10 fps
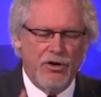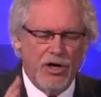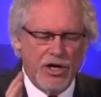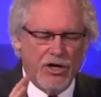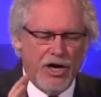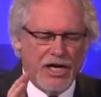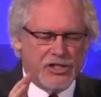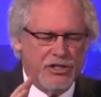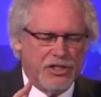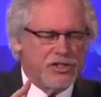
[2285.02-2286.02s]
your hunger
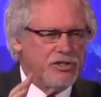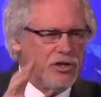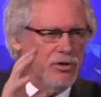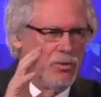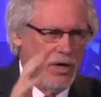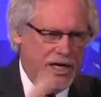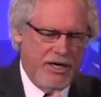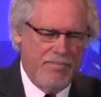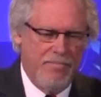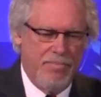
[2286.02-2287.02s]
actually doesn't go
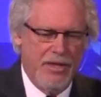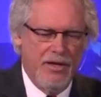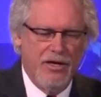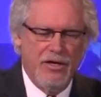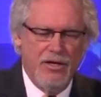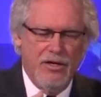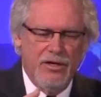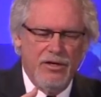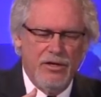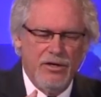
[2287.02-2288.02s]
away.
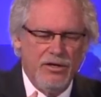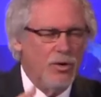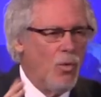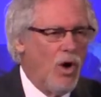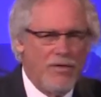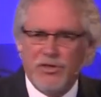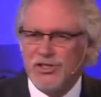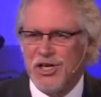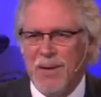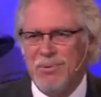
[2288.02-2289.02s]
You don't want
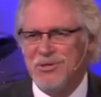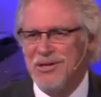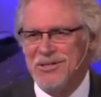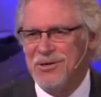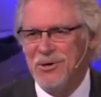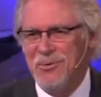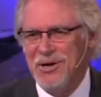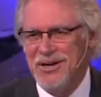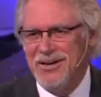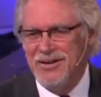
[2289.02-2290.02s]
this appetite to go
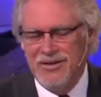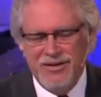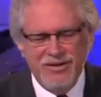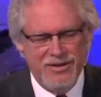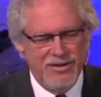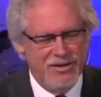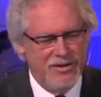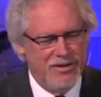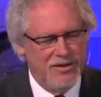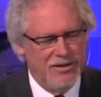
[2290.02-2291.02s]
away.
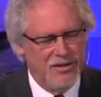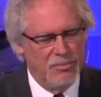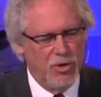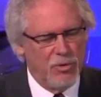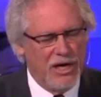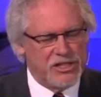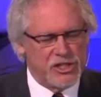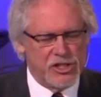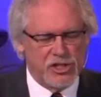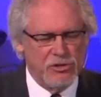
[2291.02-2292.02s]
The more
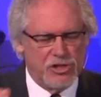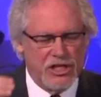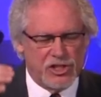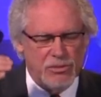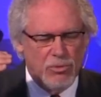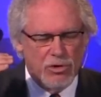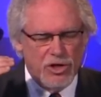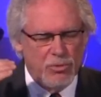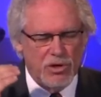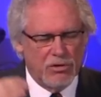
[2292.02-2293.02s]
righteousness you taste, the
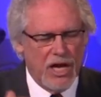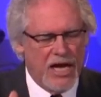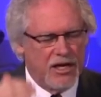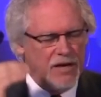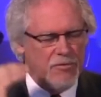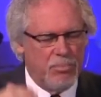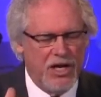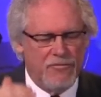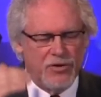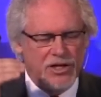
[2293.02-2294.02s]
more you would gladly, even
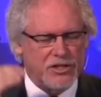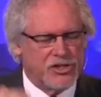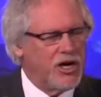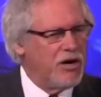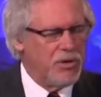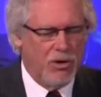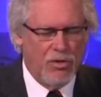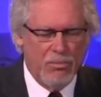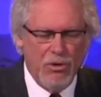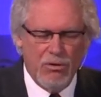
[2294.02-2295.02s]
painfully, desire it
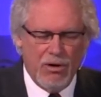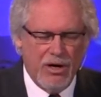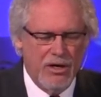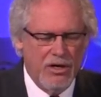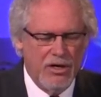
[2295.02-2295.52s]
all the more.